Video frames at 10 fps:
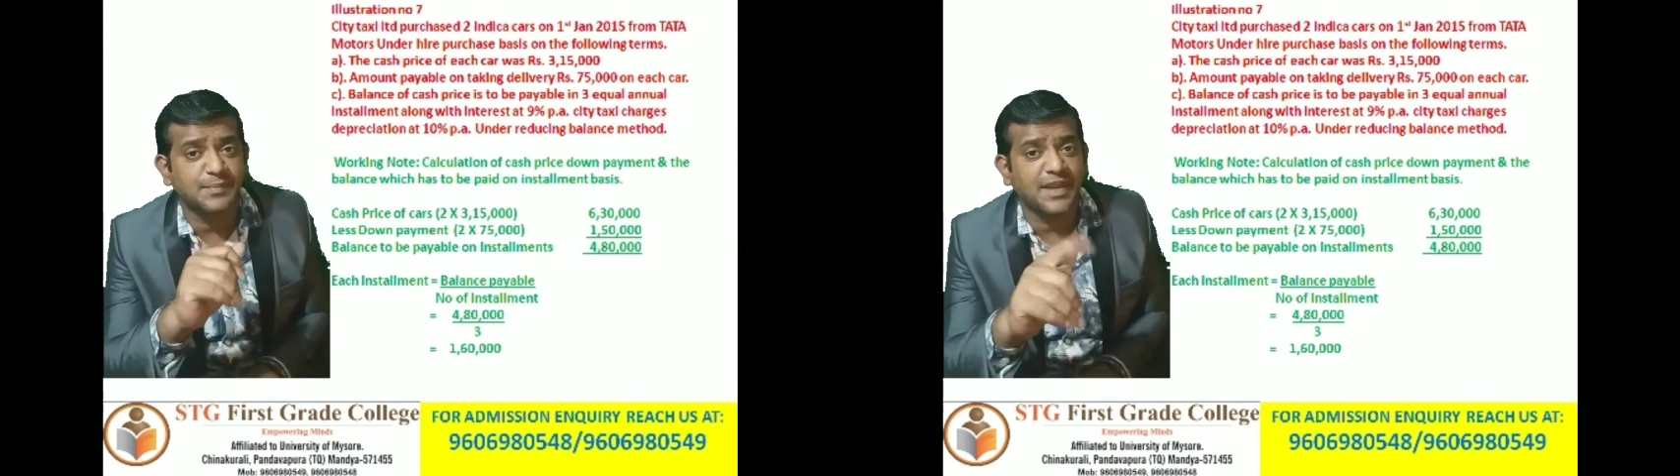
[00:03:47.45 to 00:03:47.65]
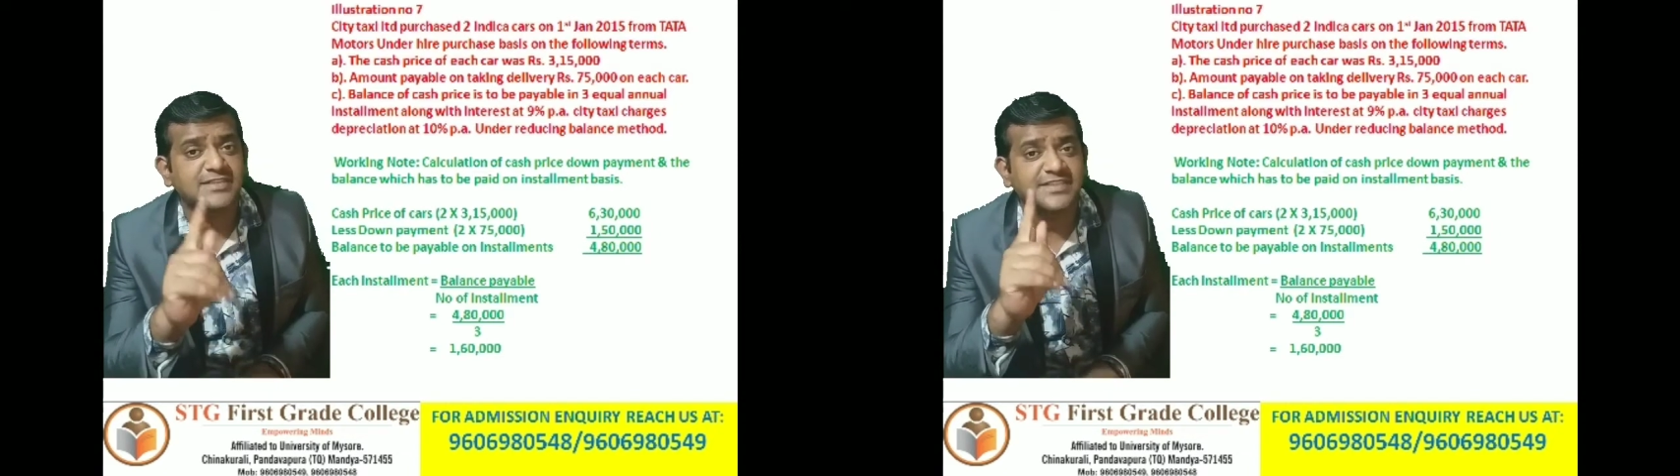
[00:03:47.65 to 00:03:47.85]

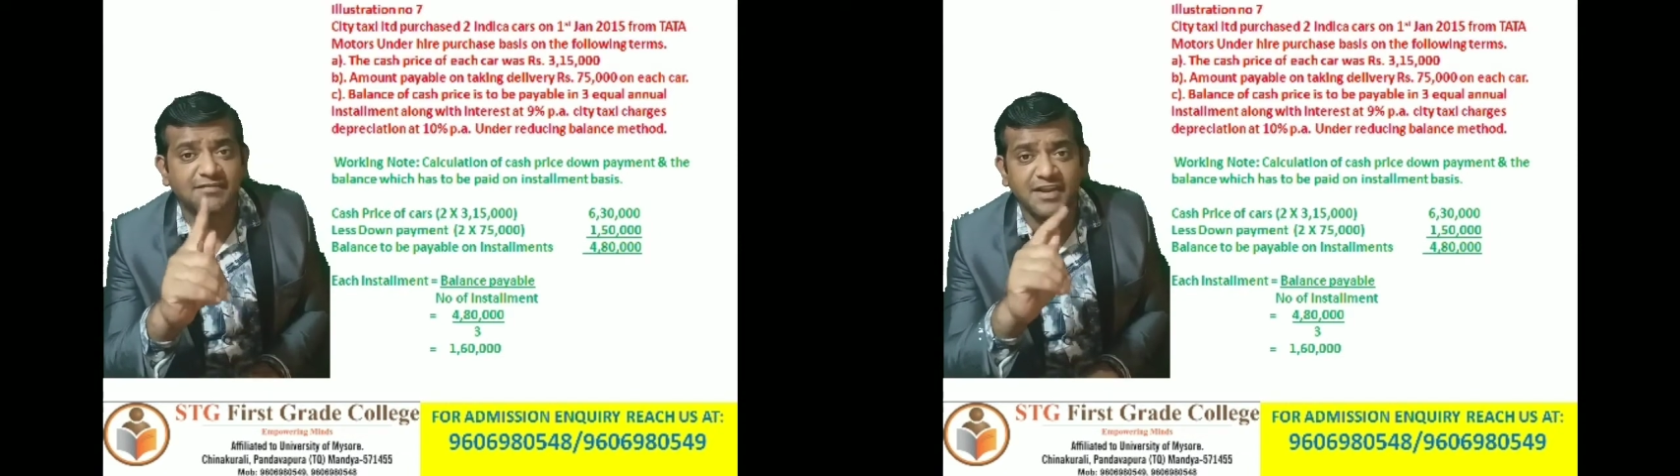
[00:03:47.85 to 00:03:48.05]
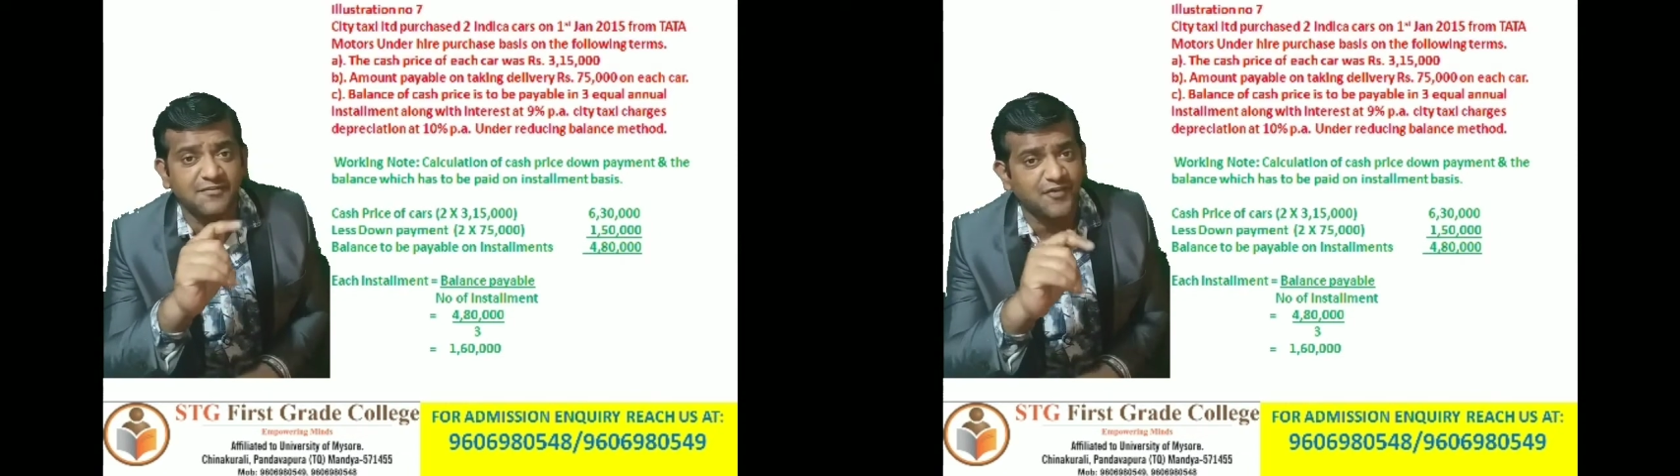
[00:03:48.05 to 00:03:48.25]
made
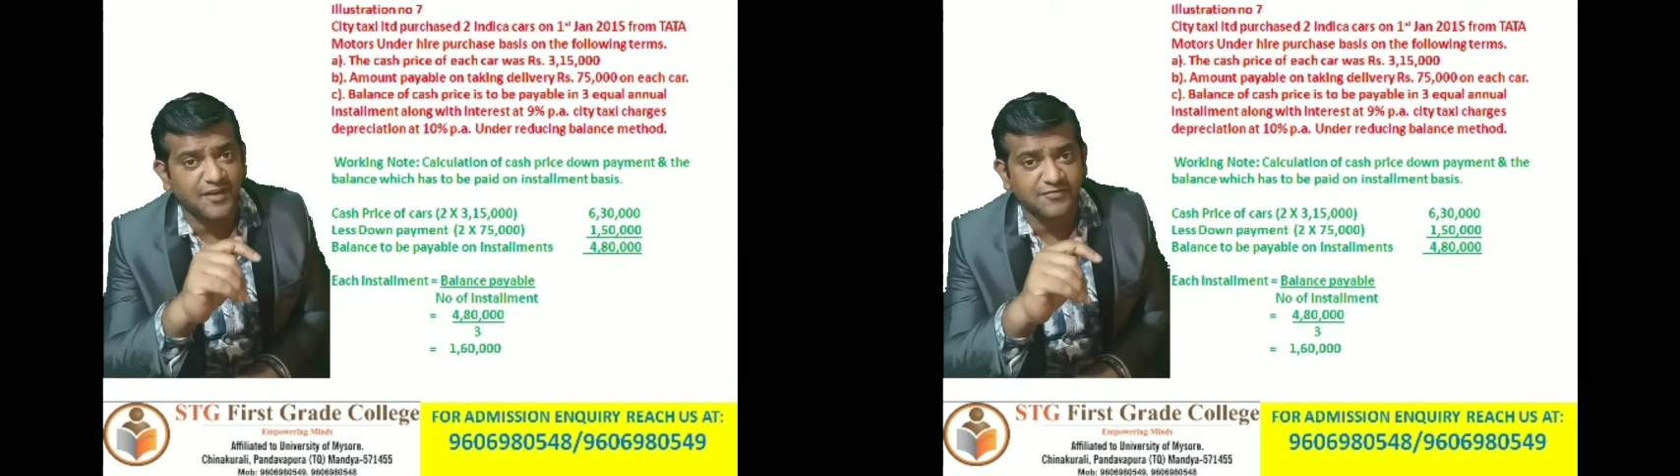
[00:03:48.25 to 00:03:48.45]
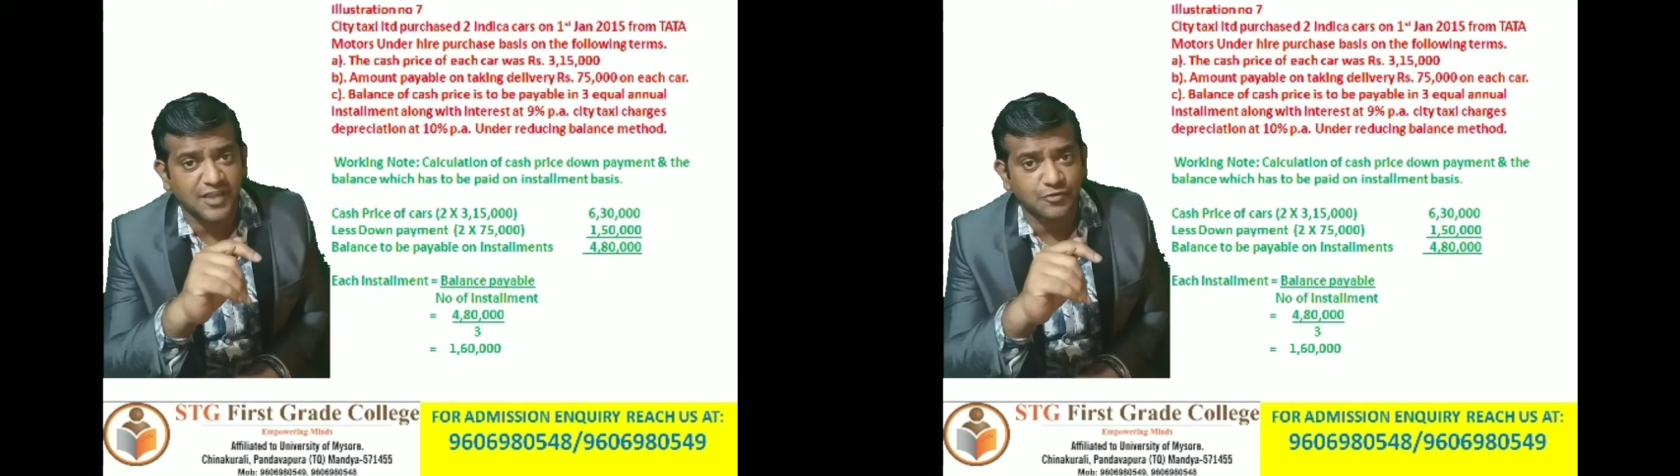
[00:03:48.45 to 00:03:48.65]

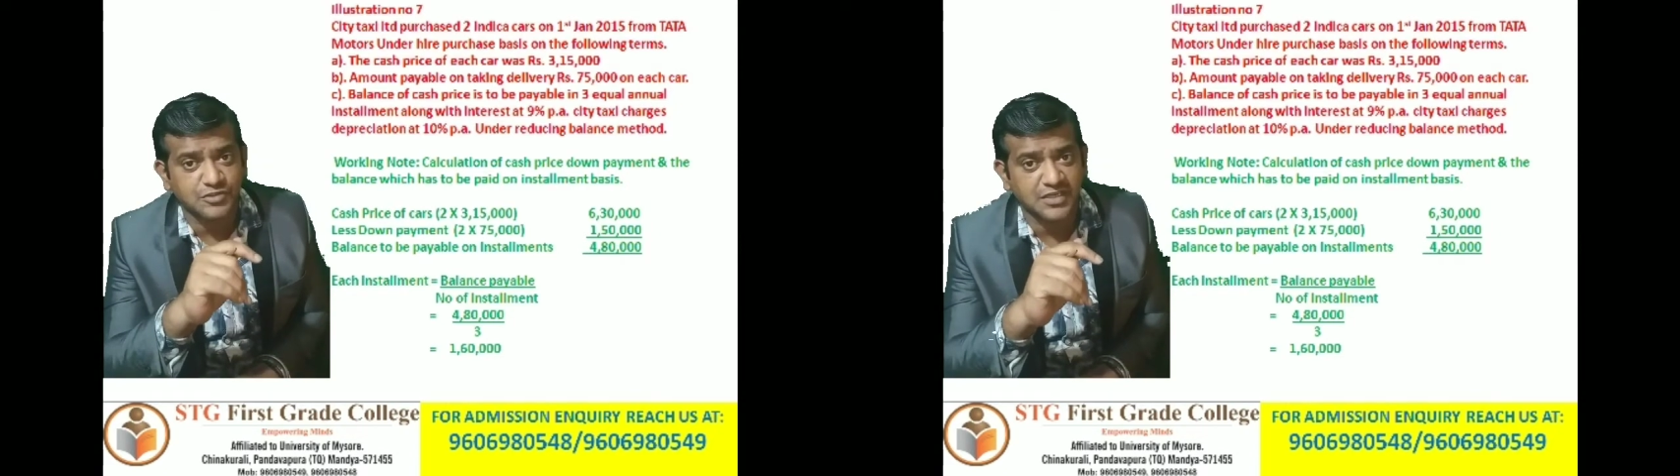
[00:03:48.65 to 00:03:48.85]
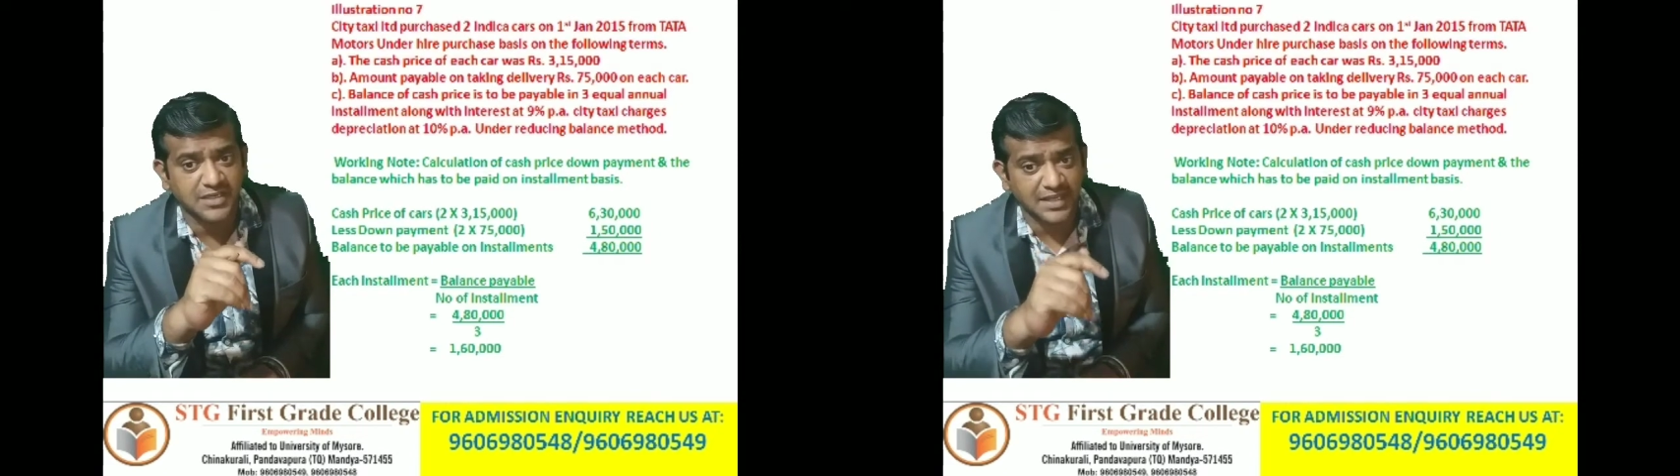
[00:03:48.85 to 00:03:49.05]

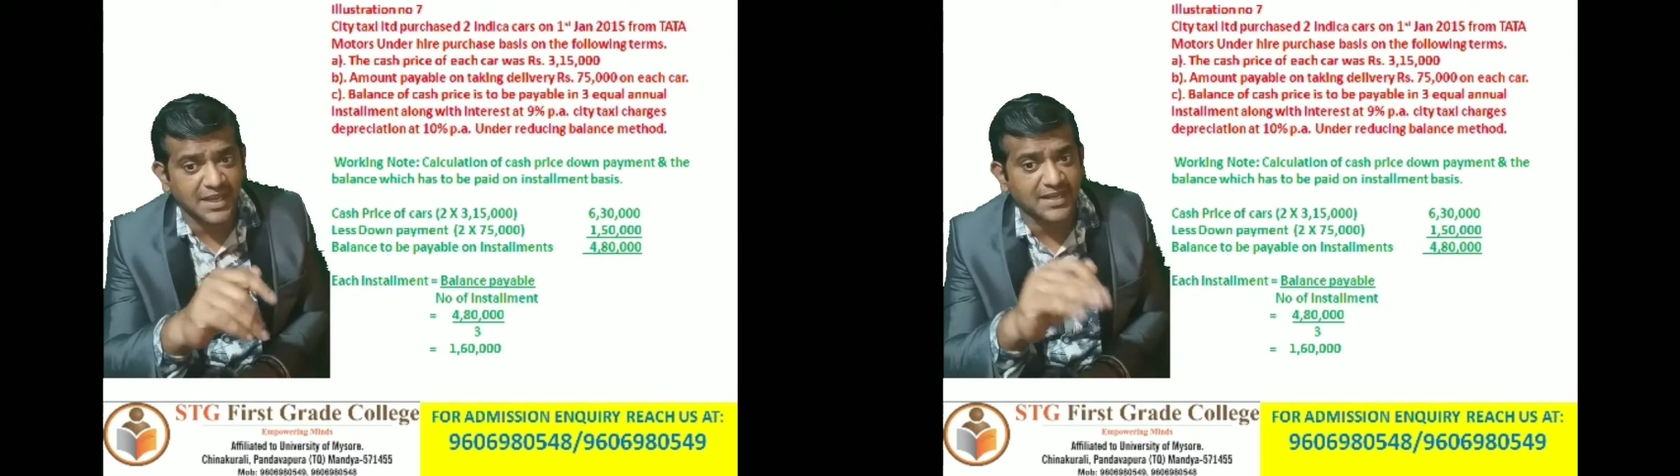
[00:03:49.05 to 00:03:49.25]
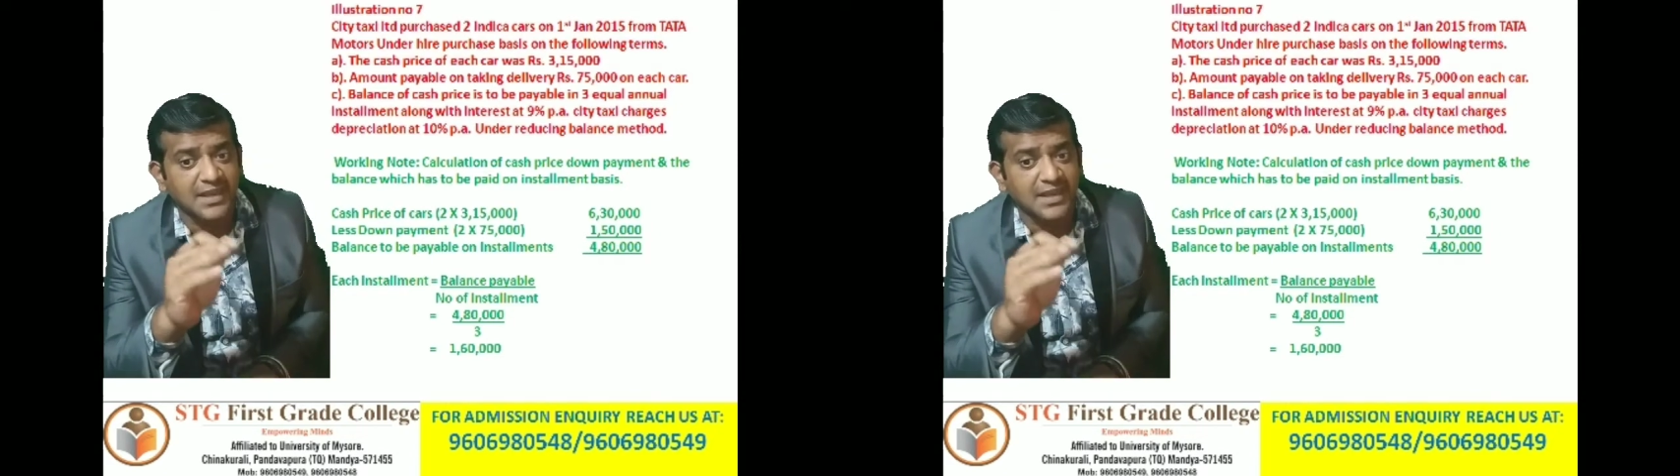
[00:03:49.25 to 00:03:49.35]
75,000. Correct?